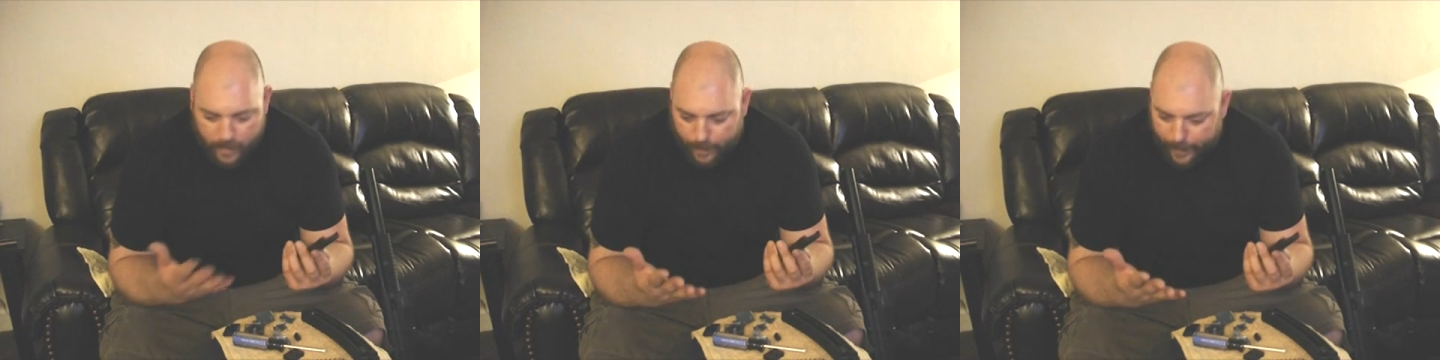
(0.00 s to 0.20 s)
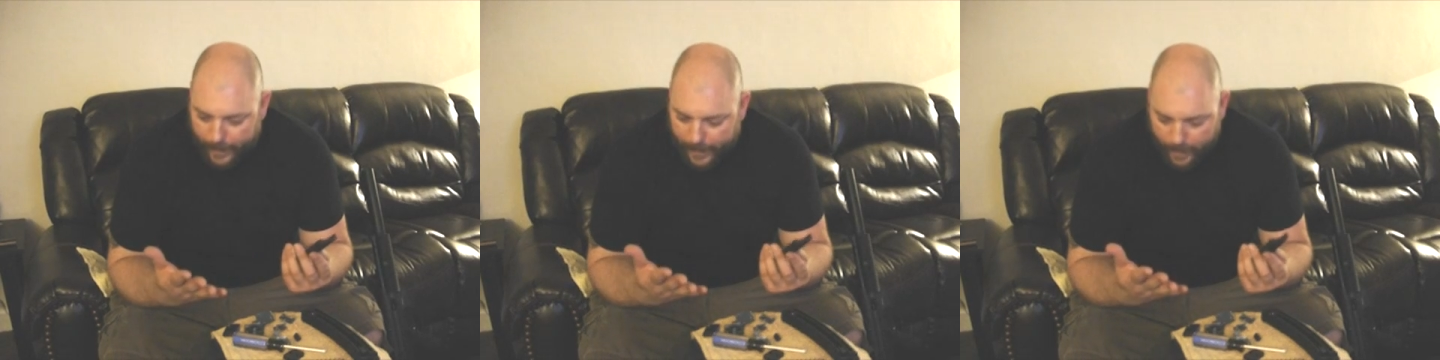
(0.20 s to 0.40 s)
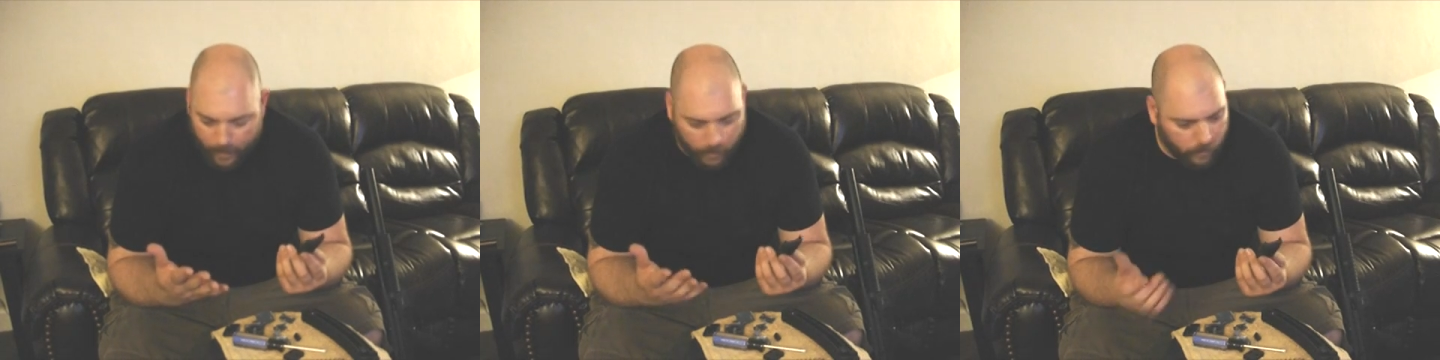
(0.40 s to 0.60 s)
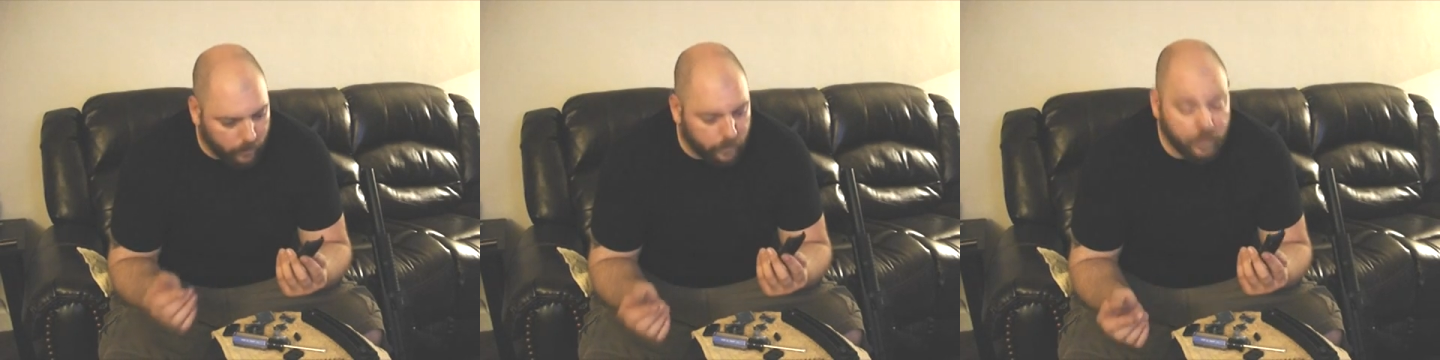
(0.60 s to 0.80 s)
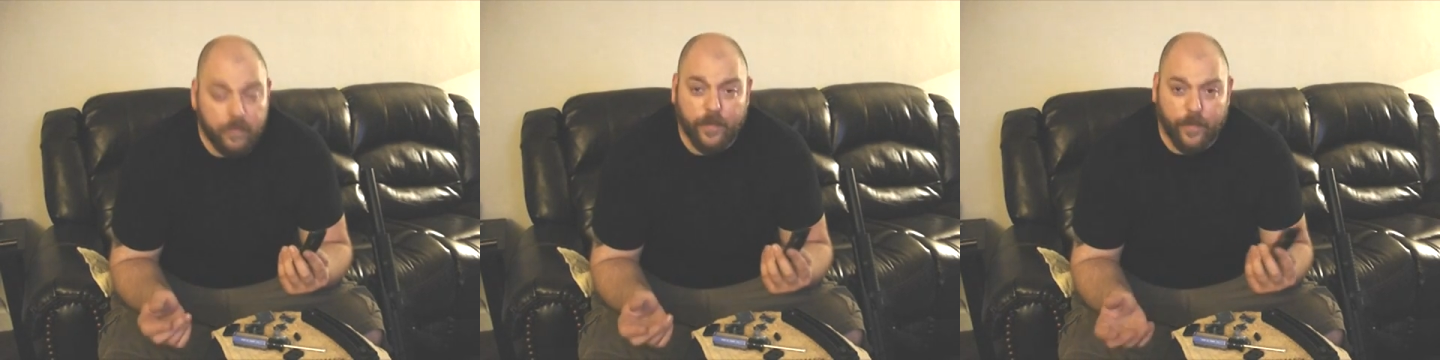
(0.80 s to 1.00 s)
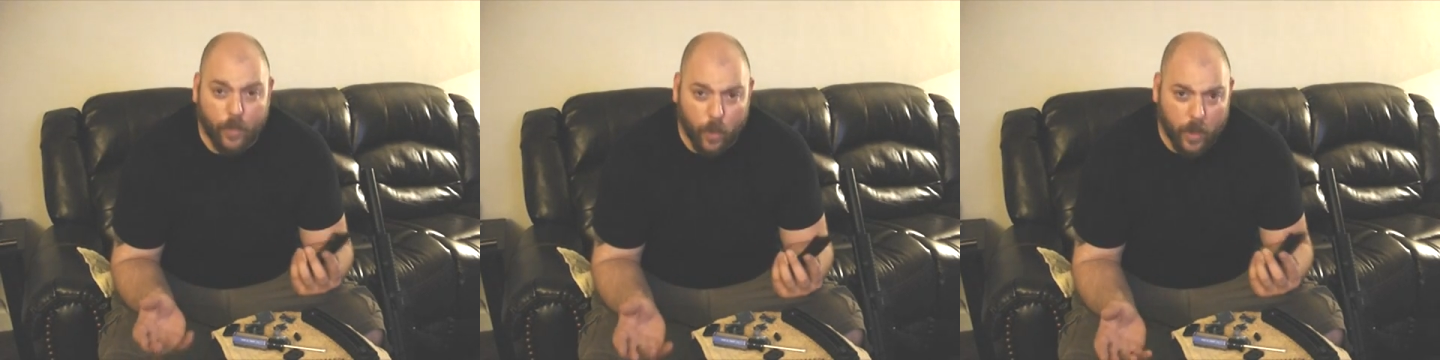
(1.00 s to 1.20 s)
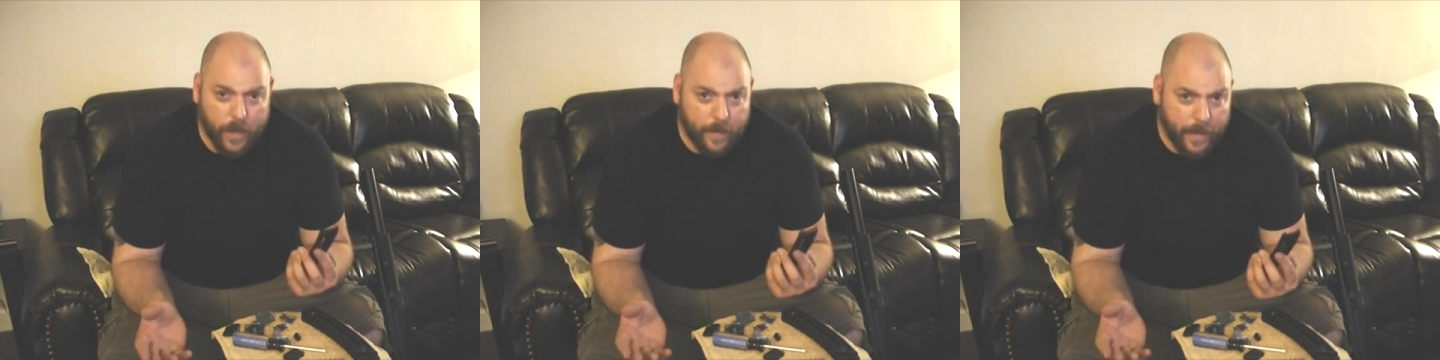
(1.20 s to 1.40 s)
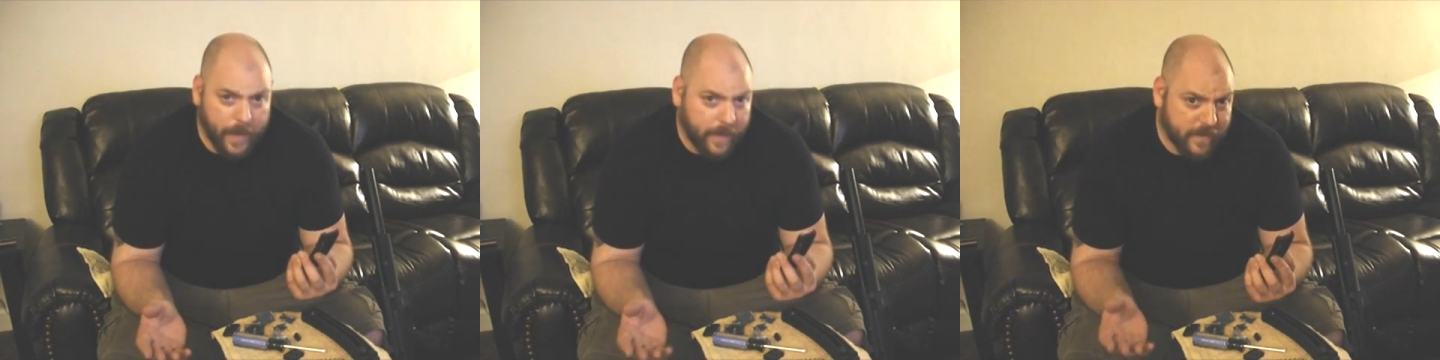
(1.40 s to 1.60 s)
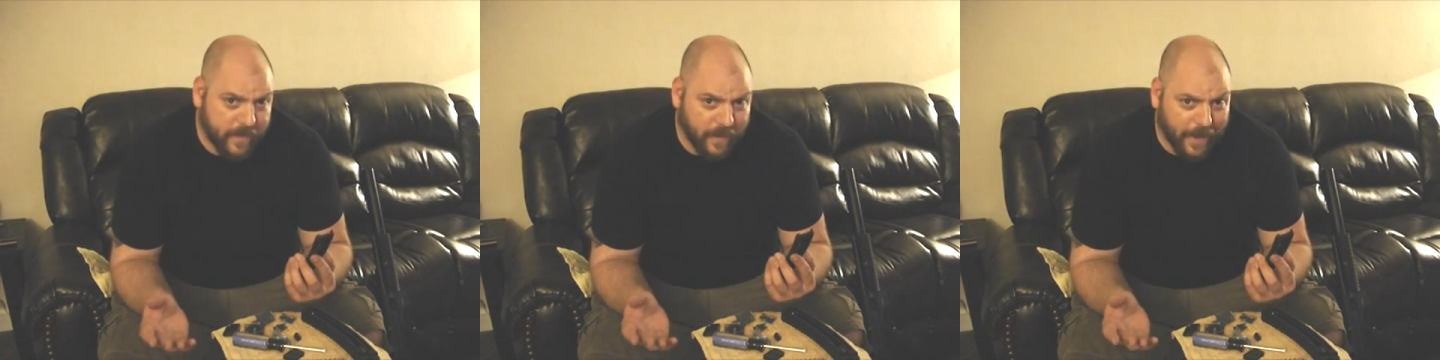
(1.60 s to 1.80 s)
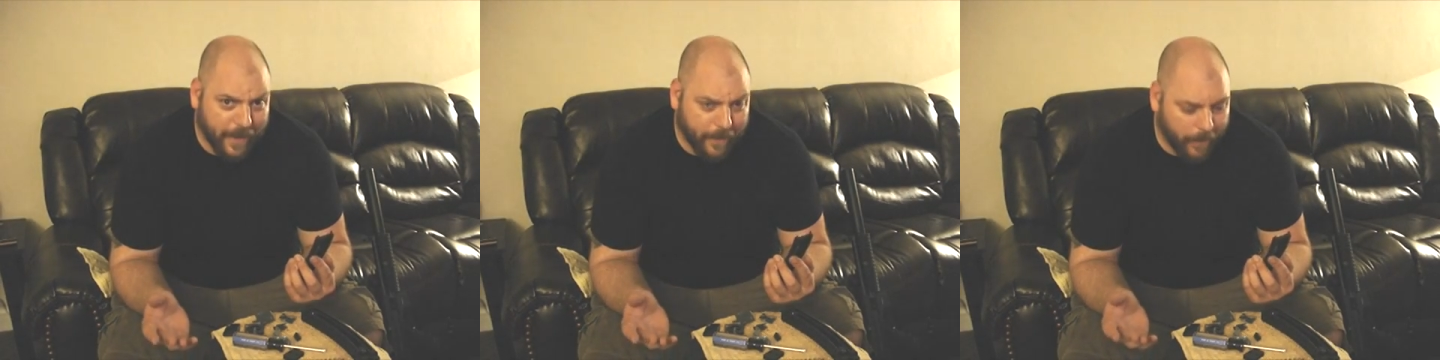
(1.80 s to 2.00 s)
about 40
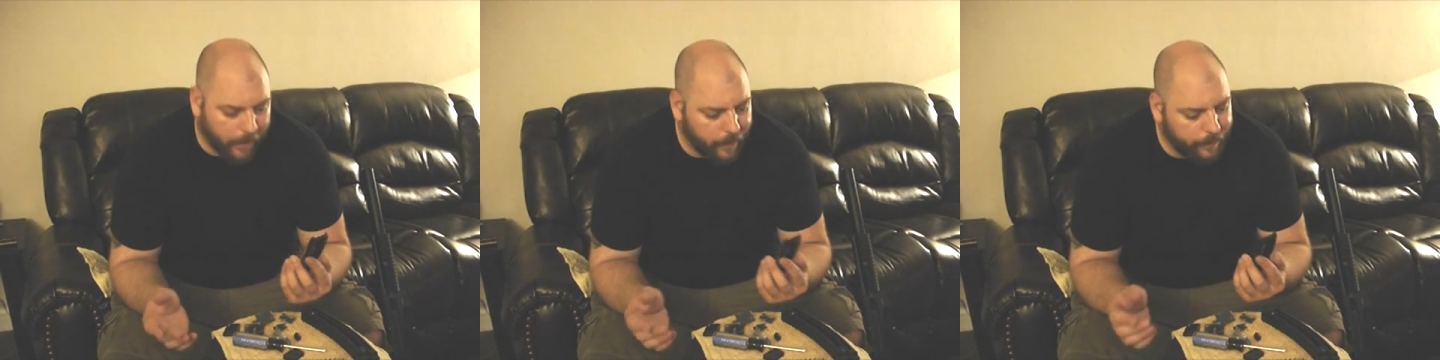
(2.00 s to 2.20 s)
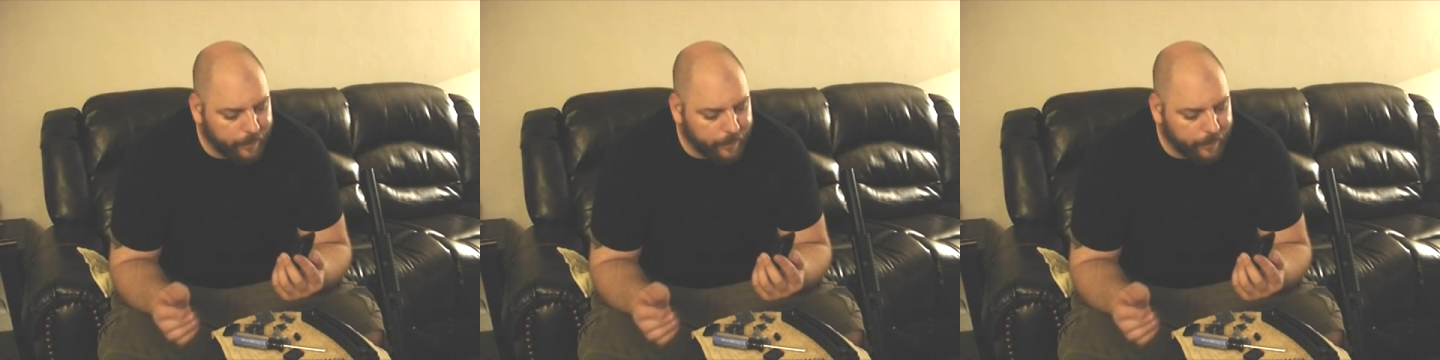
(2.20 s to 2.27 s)
minutes later,